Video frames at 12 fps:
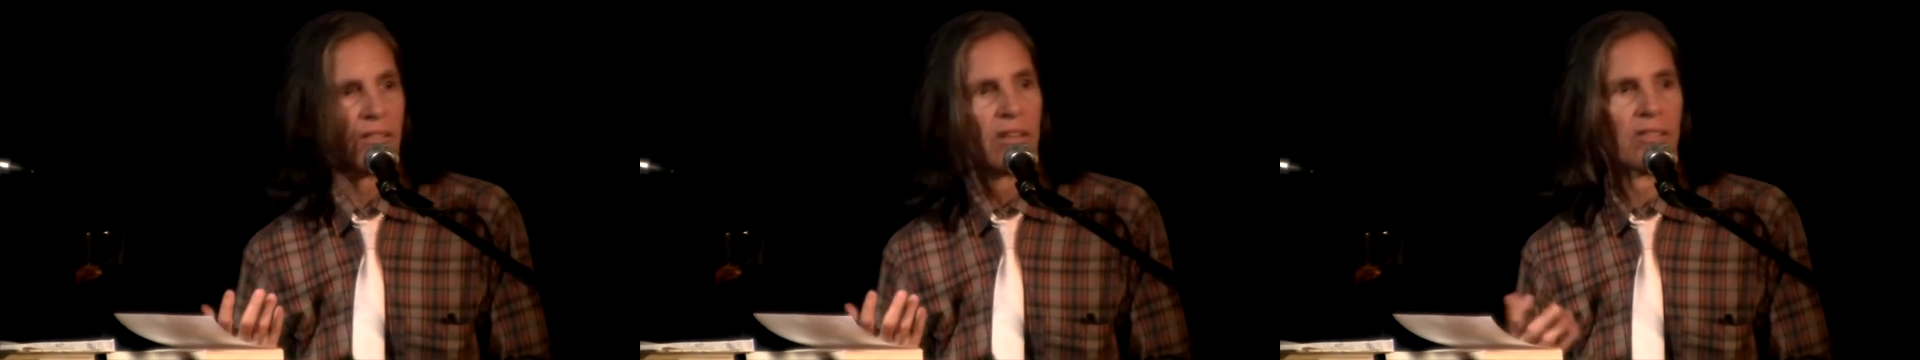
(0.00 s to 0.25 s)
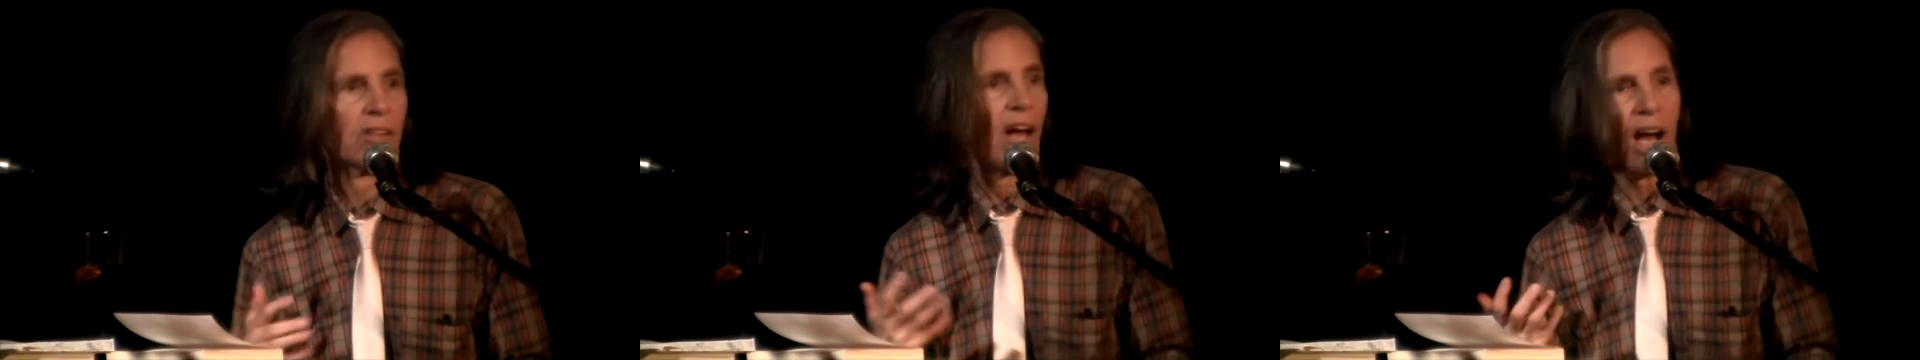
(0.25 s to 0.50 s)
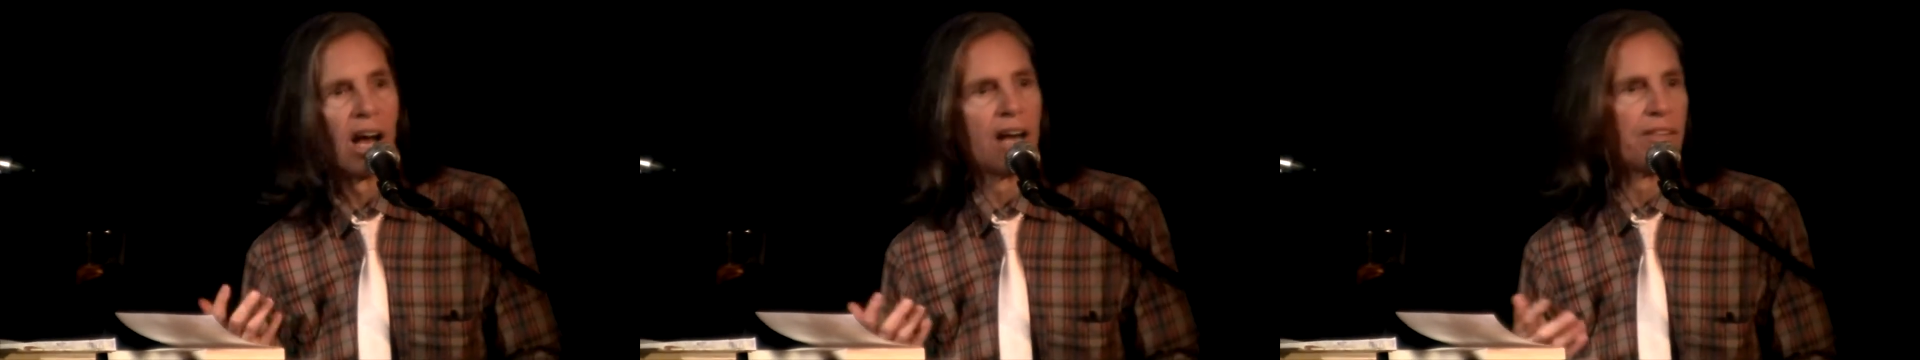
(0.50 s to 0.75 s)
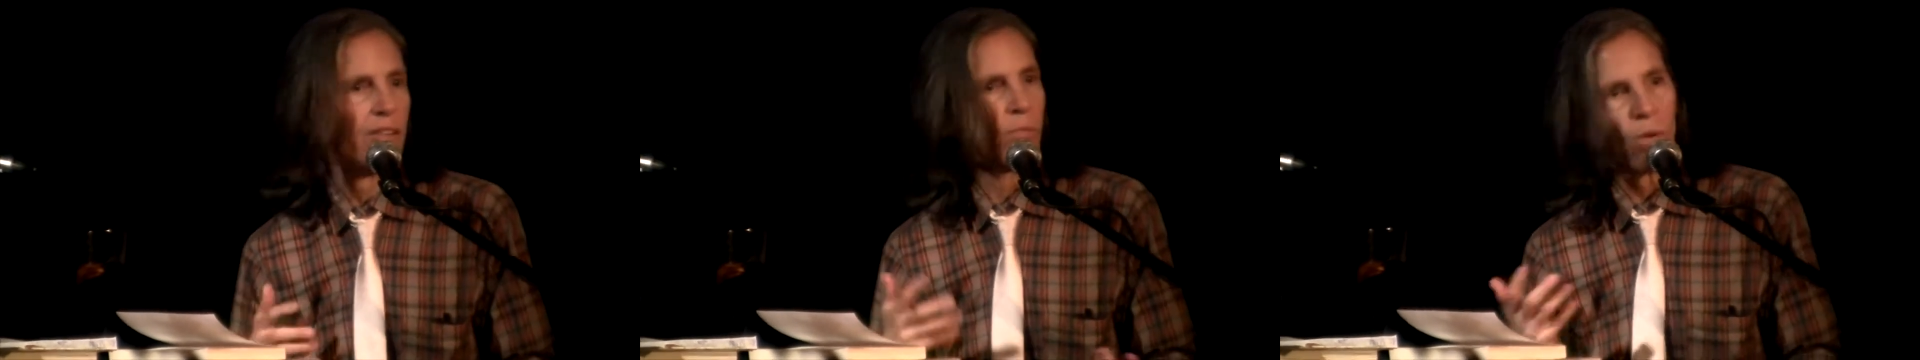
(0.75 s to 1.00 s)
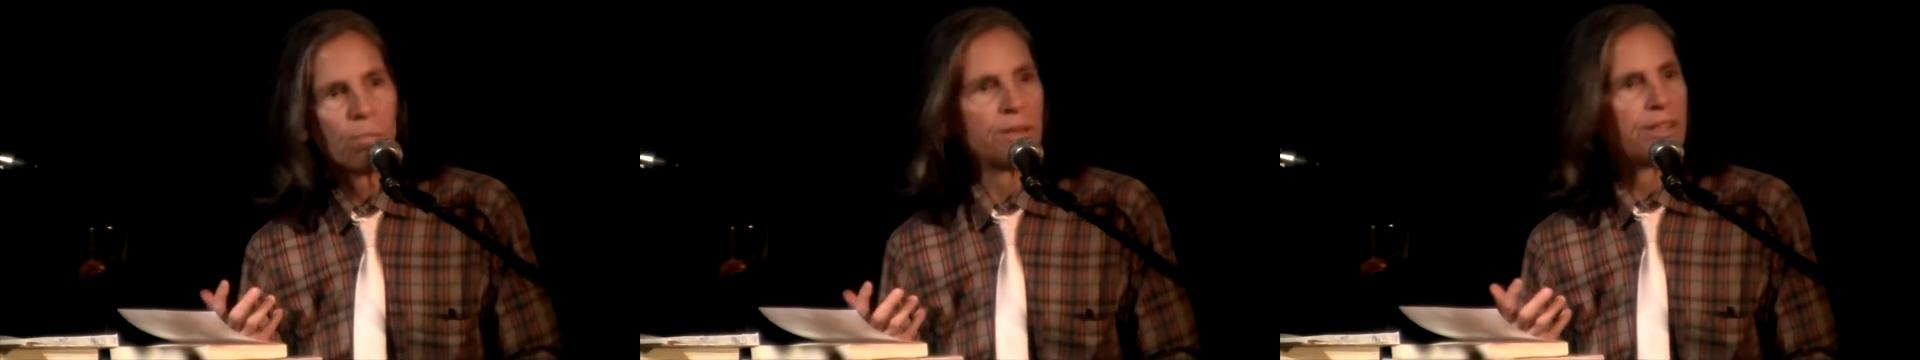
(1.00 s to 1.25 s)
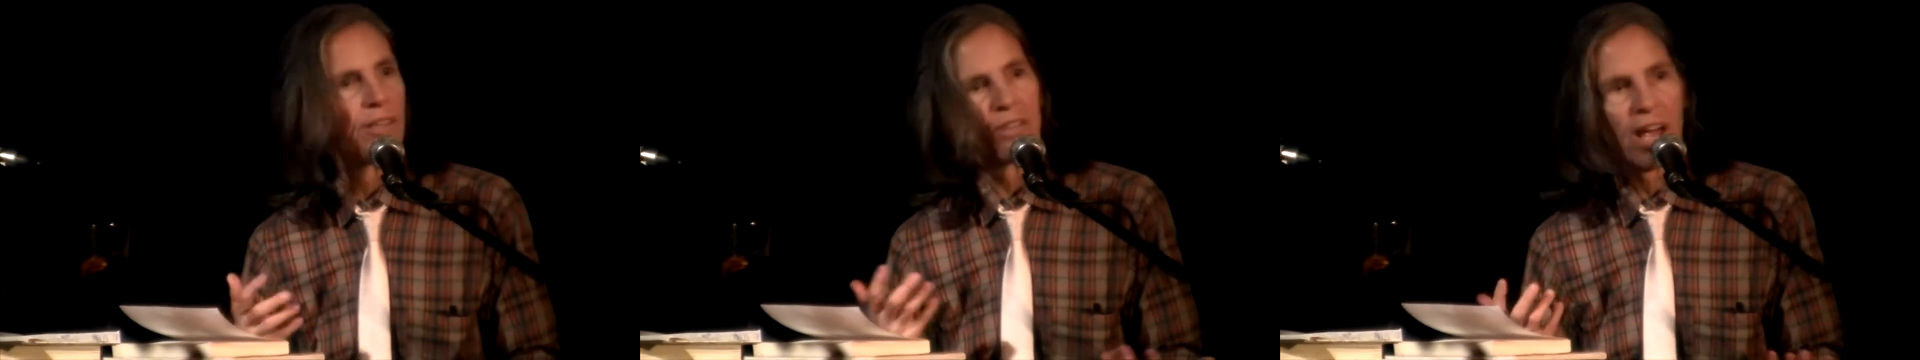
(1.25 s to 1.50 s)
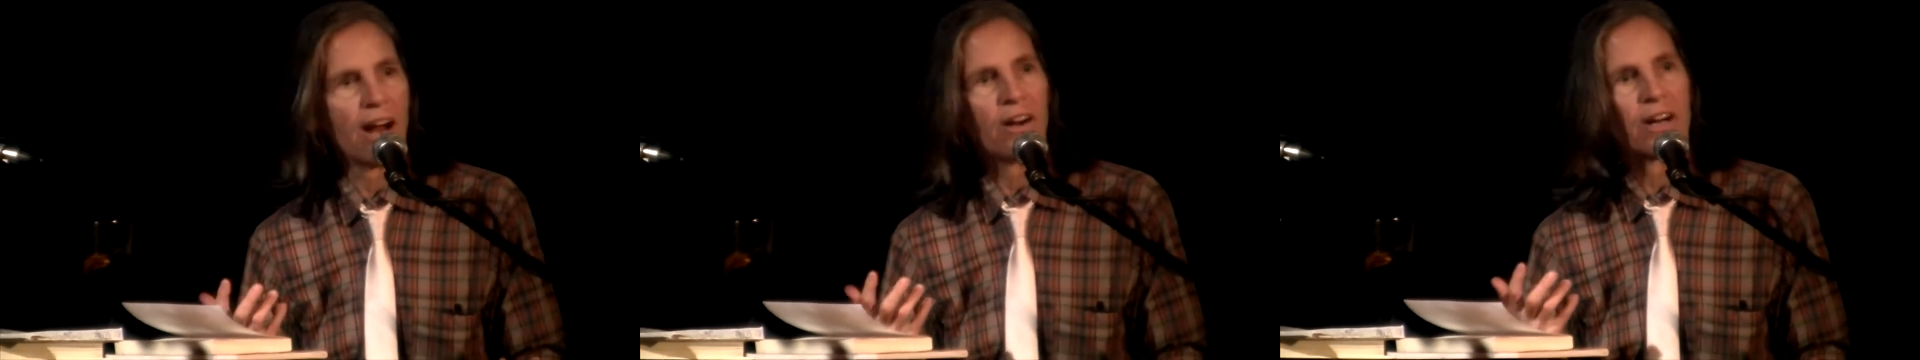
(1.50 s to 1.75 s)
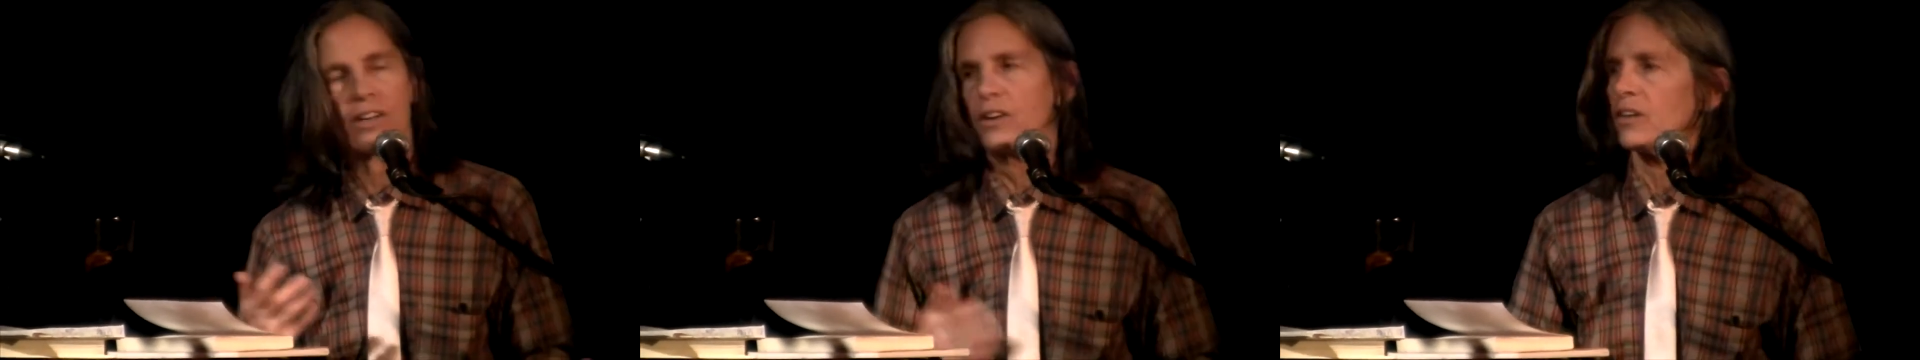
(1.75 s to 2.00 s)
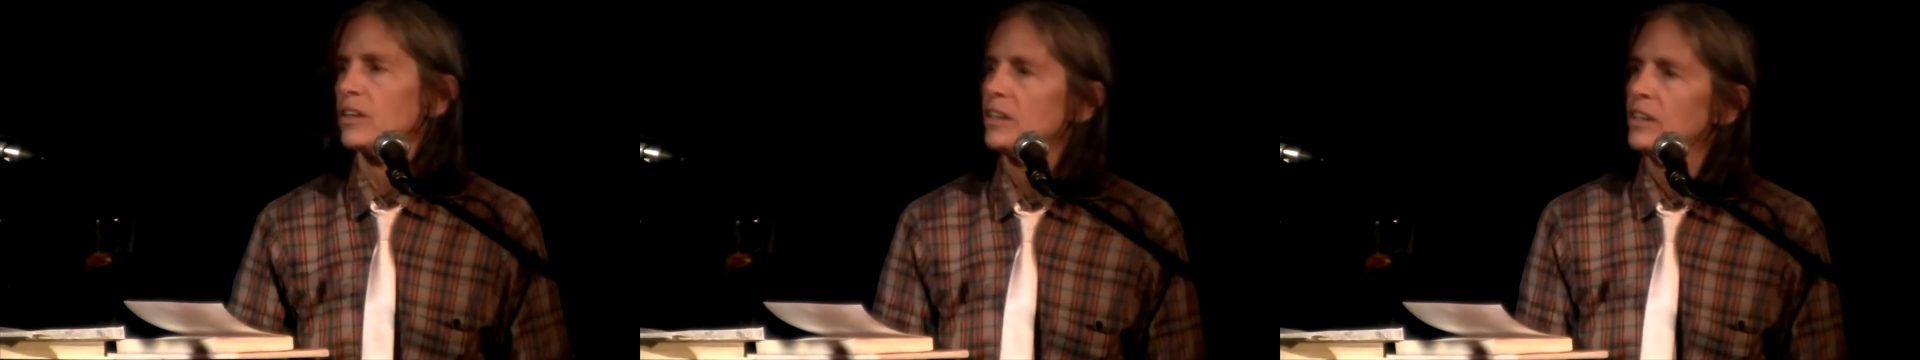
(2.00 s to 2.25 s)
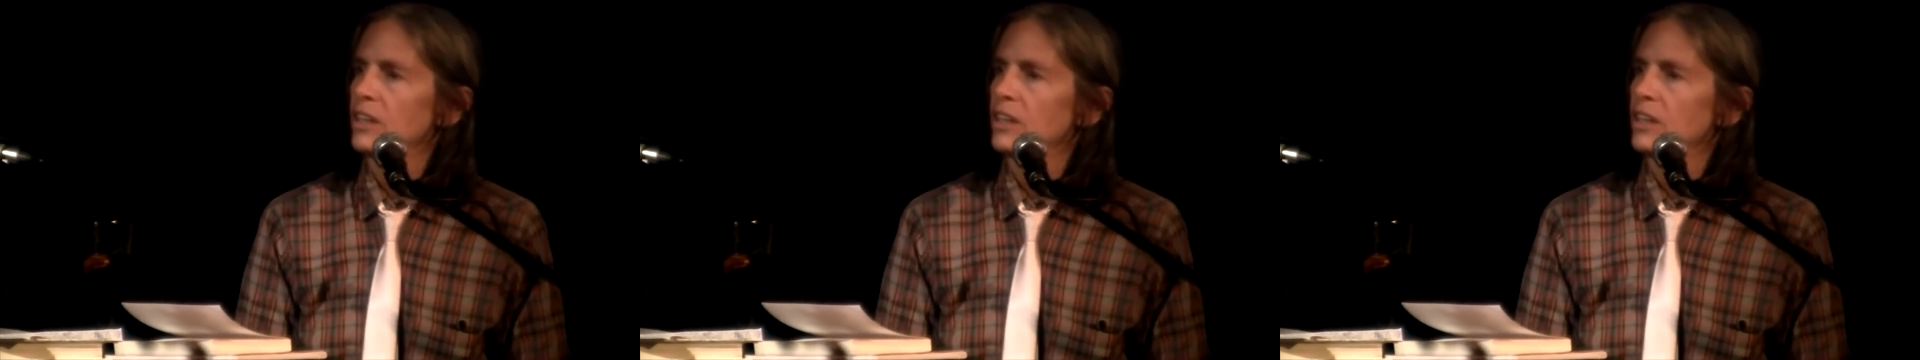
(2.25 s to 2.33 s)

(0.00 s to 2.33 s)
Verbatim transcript: this guy, this woman, this character.